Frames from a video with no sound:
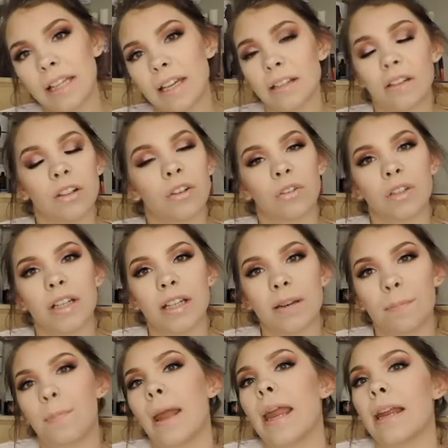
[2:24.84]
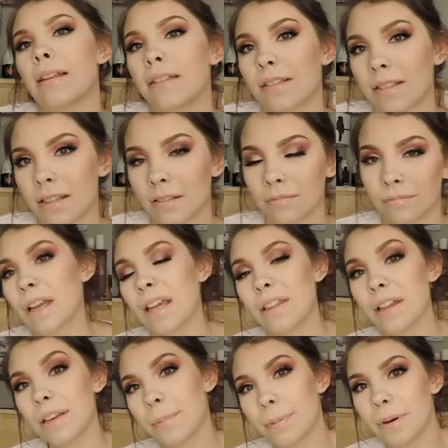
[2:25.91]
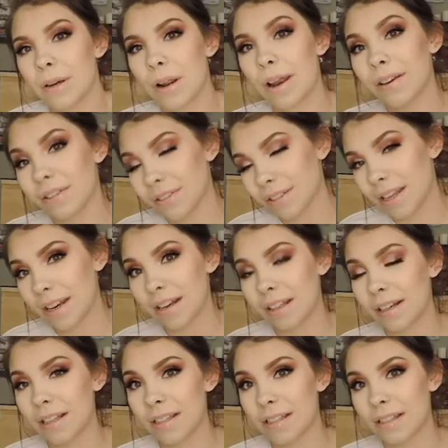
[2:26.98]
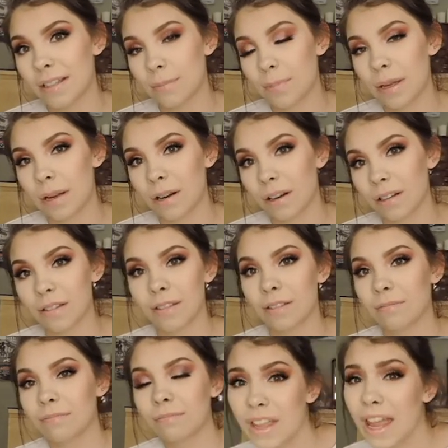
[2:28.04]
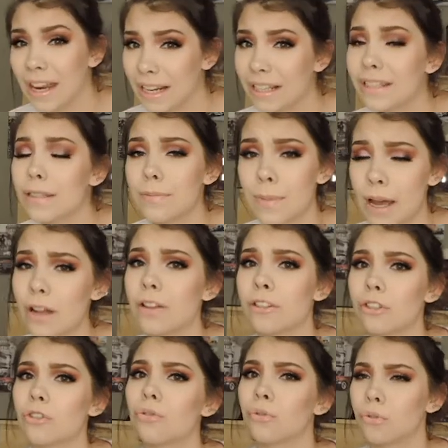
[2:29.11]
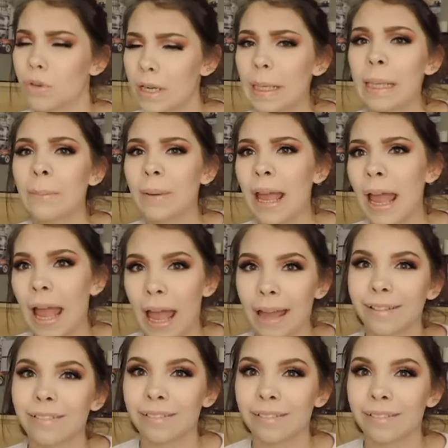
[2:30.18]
like green paste, and then you put it on your skin and it disappears, and it smells really bad.